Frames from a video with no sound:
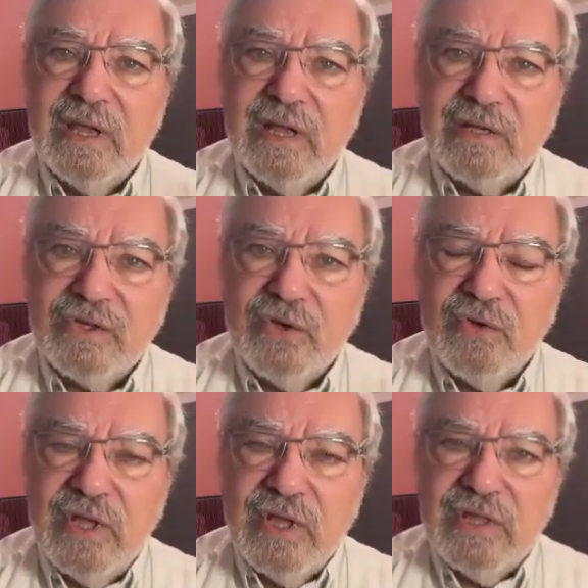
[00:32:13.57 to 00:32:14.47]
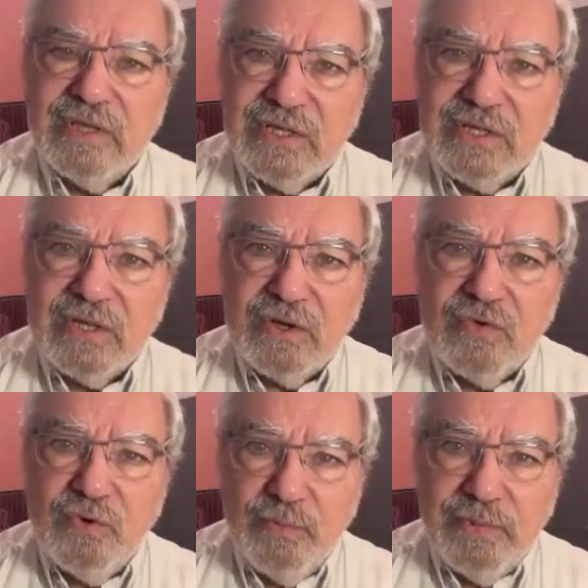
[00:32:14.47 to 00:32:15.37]
And so this is a
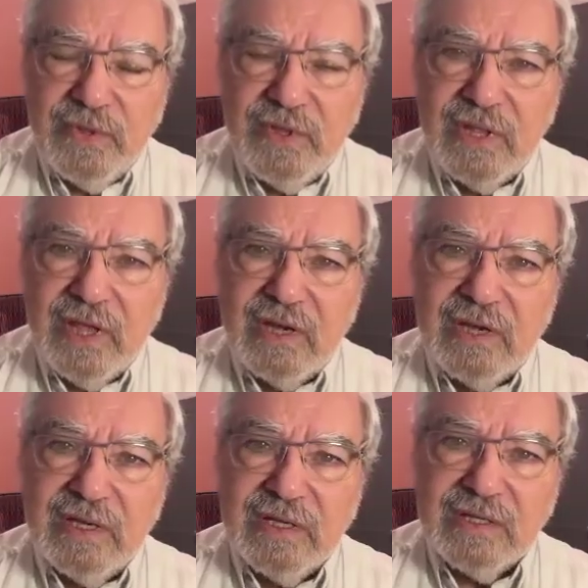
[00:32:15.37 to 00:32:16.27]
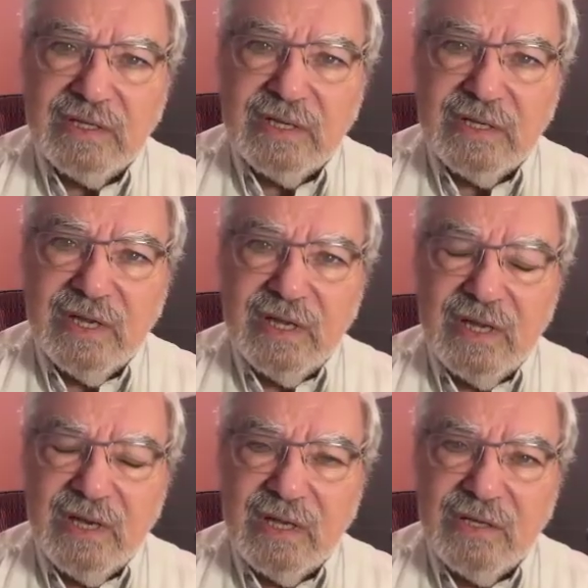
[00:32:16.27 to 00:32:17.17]
group that is
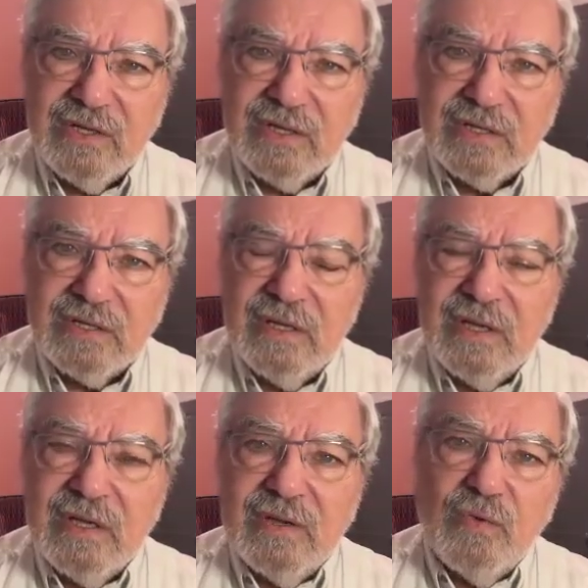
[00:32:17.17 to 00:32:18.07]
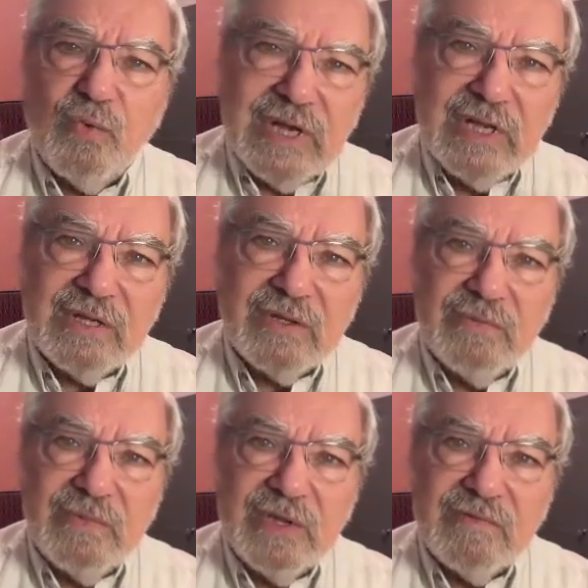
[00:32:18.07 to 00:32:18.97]
not just willing
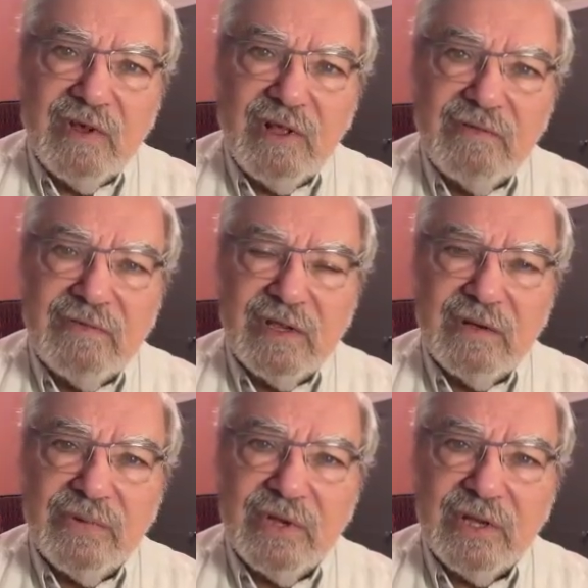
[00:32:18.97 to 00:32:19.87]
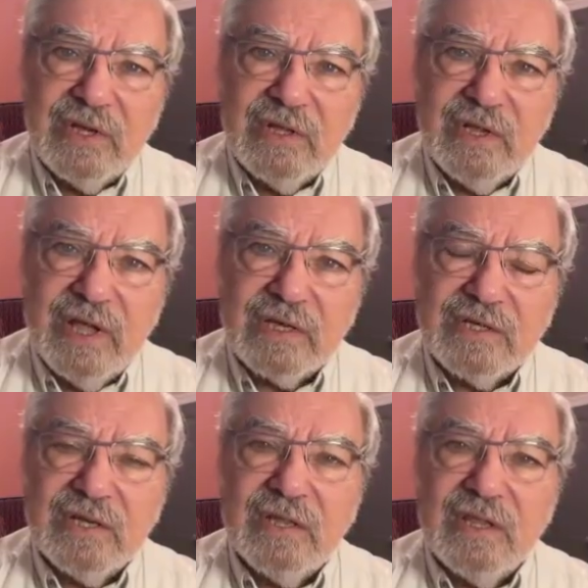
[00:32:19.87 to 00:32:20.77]
to be involved in political
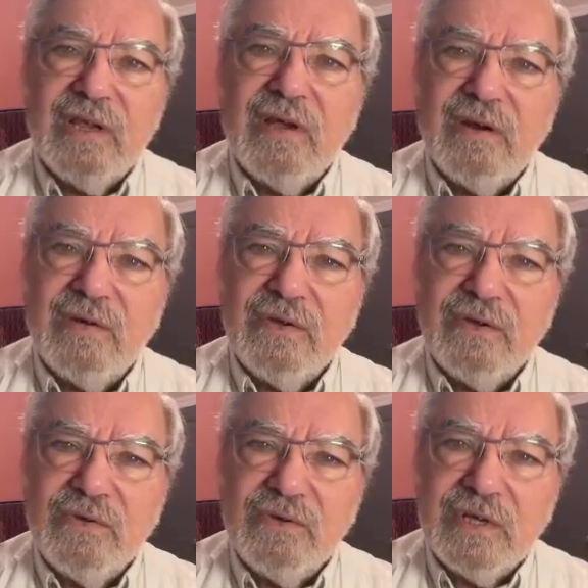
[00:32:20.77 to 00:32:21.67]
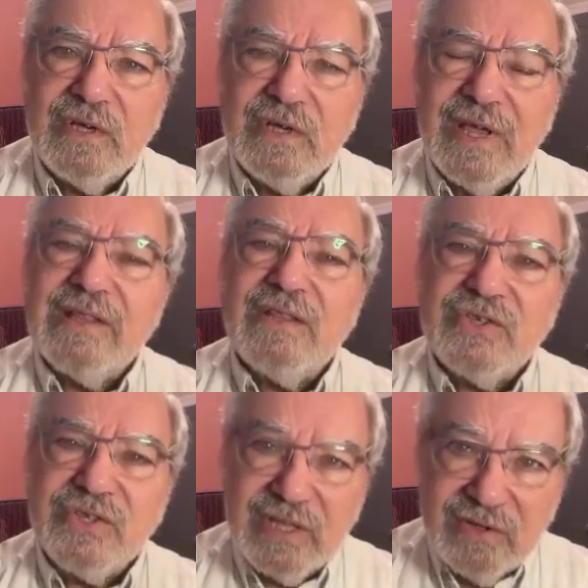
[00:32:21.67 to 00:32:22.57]
action. They are usually at the
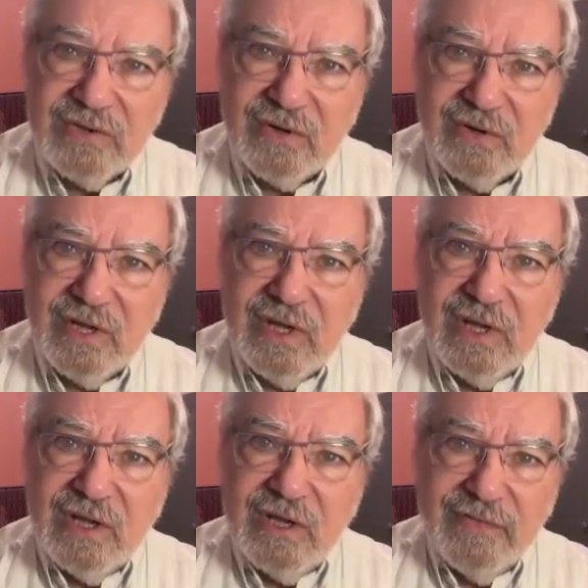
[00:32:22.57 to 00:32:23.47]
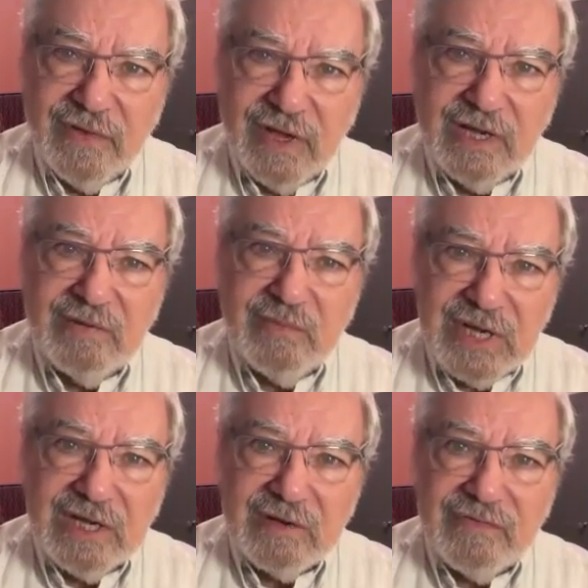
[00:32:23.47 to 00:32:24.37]
center of any
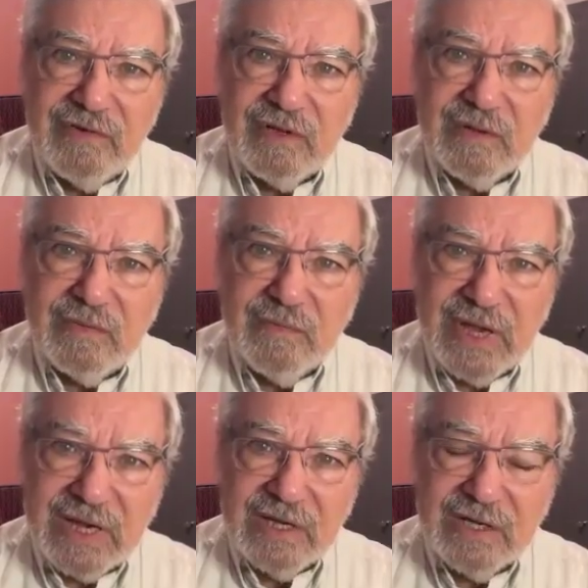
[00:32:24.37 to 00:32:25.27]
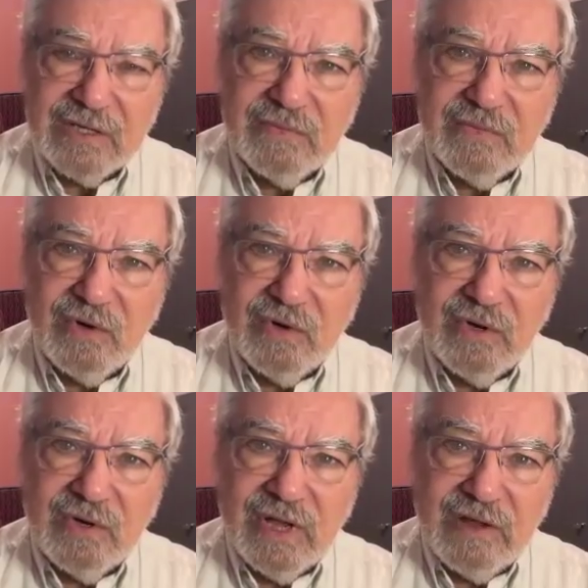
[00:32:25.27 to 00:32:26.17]
meaningful mechanism
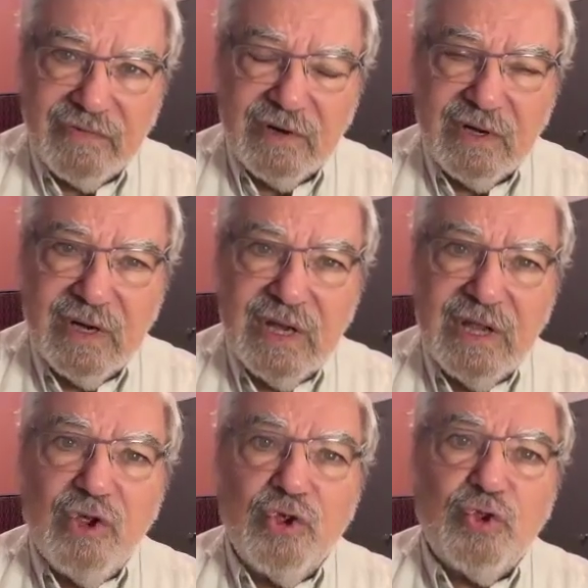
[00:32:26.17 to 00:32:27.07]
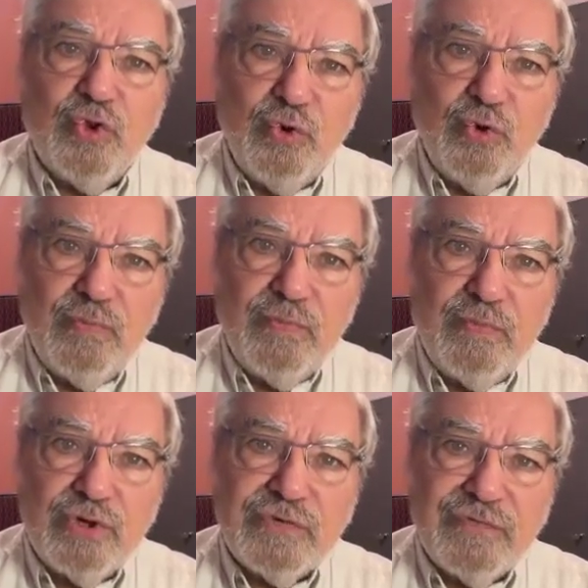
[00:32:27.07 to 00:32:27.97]
or effort to
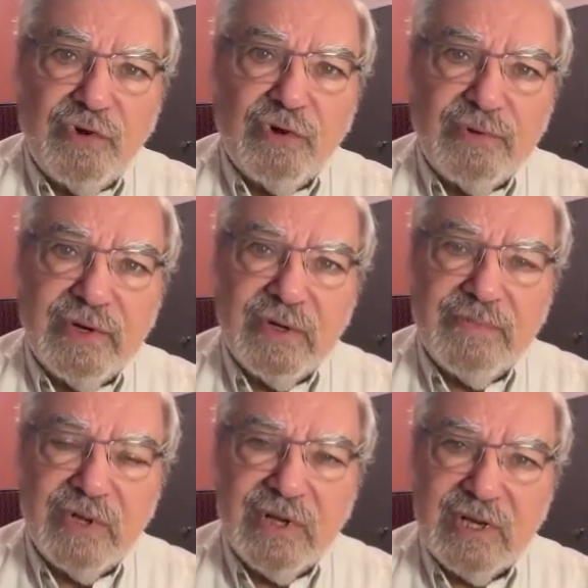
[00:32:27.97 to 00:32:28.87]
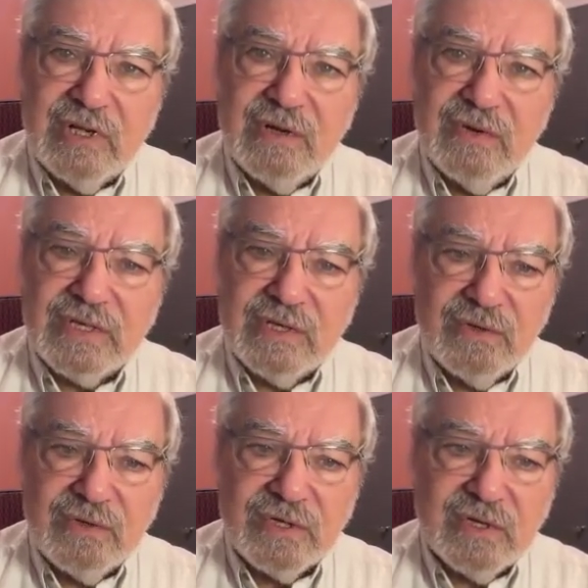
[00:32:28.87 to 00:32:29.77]
push forward a political
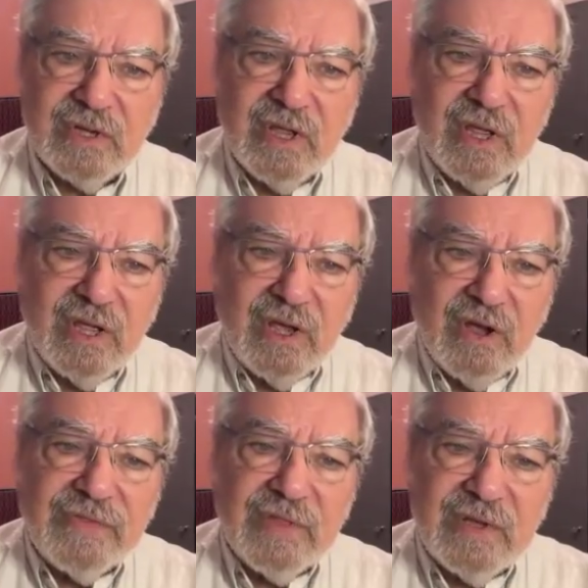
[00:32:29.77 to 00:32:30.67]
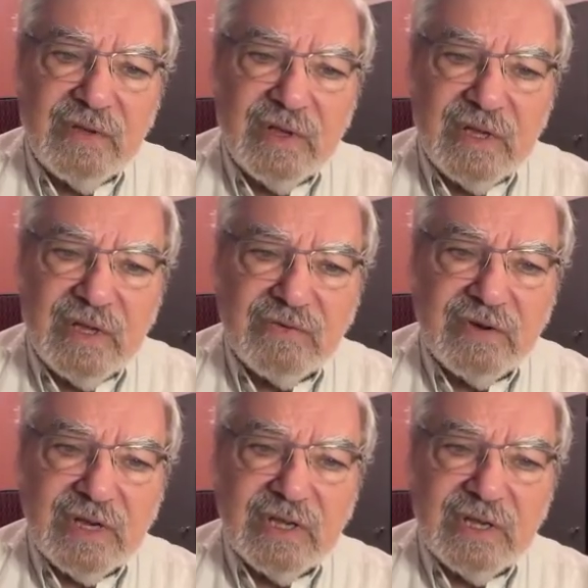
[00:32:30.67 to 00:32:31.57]
resolution of the
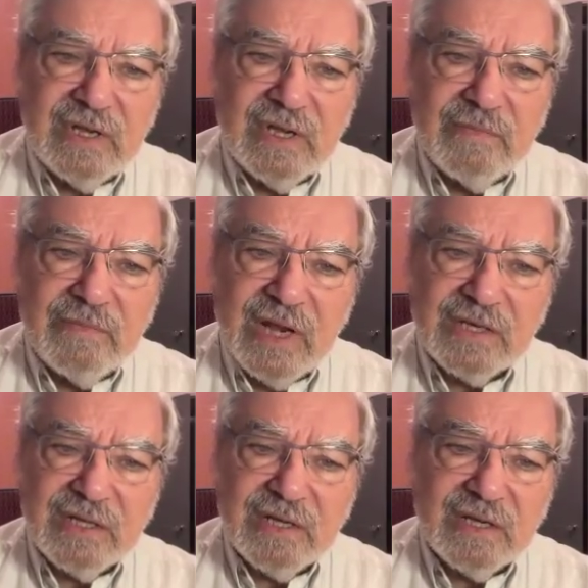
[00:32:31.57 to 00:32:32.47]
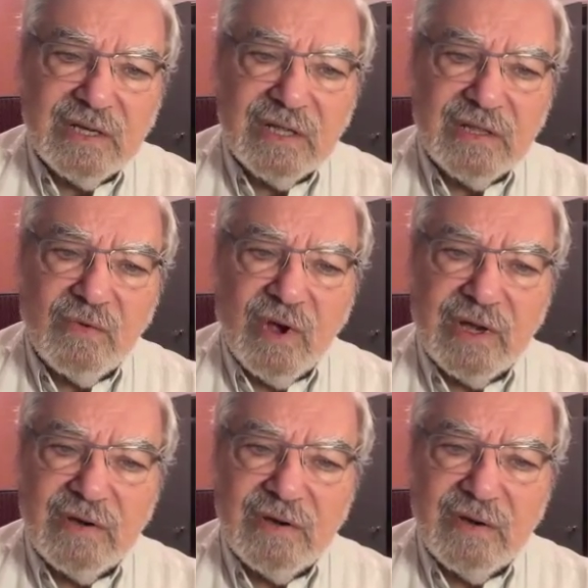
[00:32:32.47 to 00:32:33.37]
Israeli-Palestinian and the
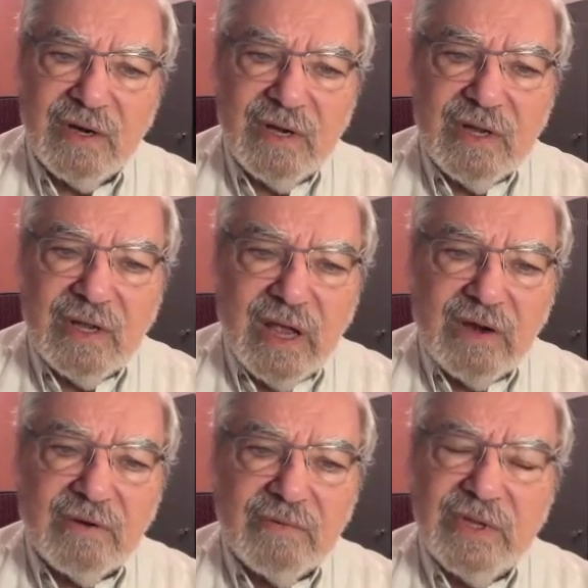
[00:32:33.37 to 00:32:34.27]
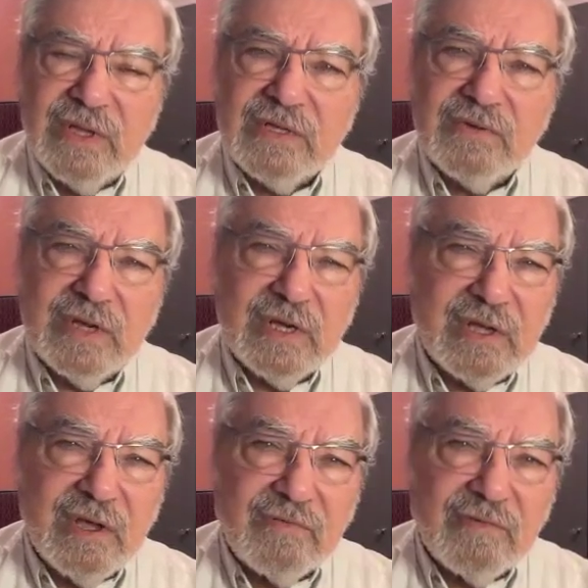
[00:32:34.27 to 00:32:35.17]
wider
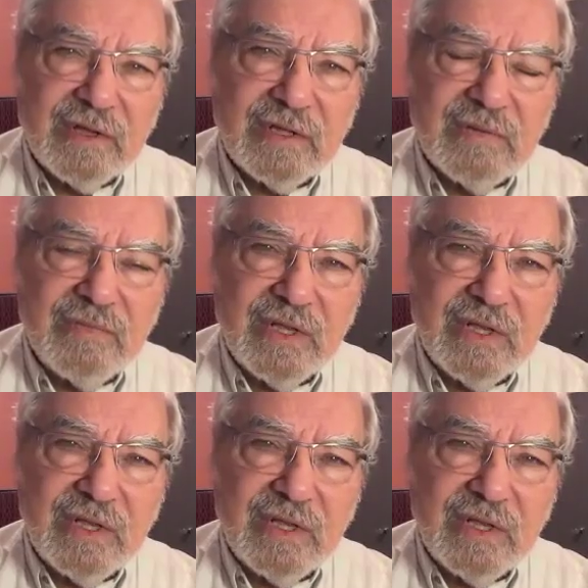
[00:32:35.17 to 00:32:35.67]
Arab-Israeli conflict.